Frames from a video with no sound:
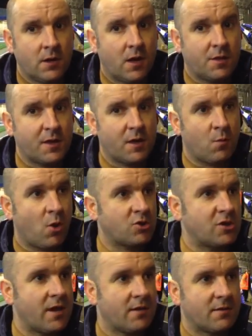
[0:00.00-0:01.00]
I think it was,
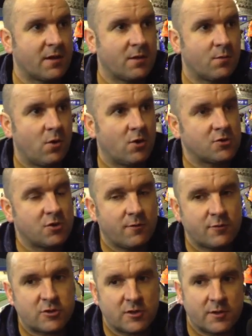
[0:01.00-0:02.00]
yeah. I think it was, and
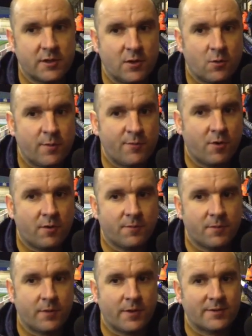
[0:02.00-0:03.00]
obviously, we've got.
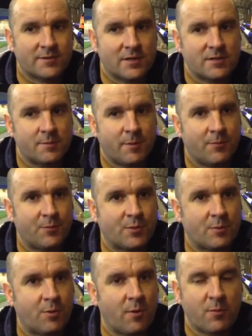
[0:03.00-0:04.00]
It's the
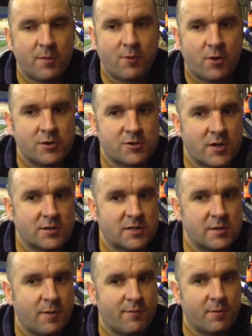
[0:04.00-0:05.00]
problem we've got is trying to
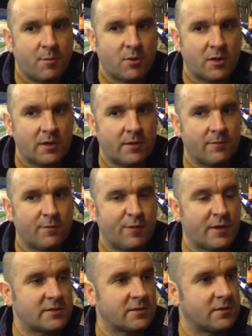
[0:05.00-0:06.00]
keep everybody
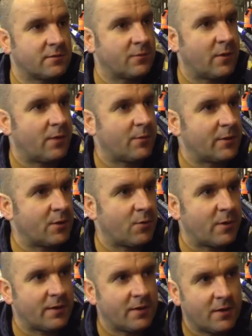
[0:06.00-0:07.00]
fit. While
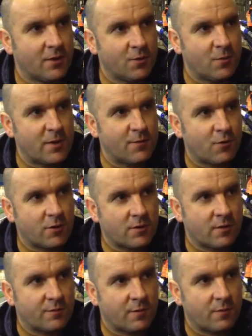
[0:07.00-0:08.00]
when you've got a
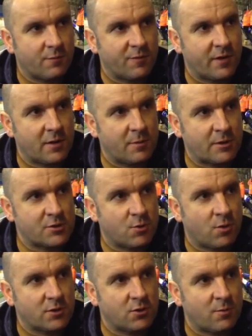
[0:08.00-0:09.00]
fairly big
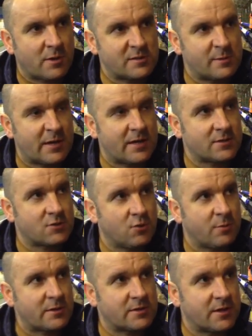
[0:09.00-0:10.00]
squad, Matty McGinn's
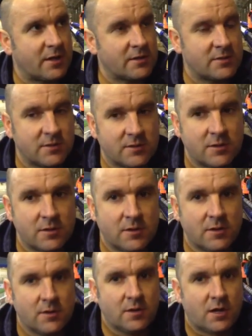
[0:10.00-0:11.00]
come in tonight and
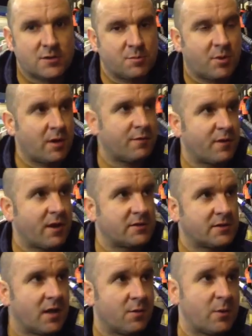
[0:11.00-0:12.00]
hasn't played for 8
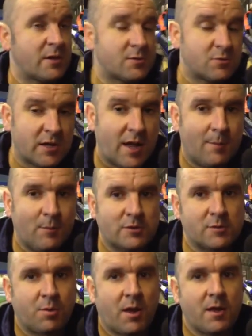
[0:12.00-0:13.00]
or 9 weeks. It was a gamble
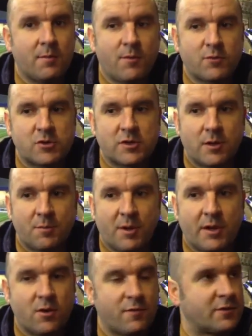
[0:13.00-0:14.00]
to play him. Obviously, that
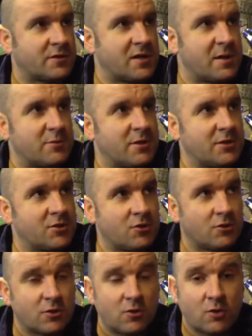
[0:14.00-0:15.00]
paid off in terms that he
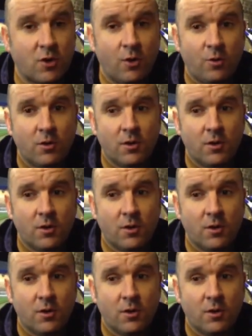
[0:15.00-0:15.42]
scored a good goal.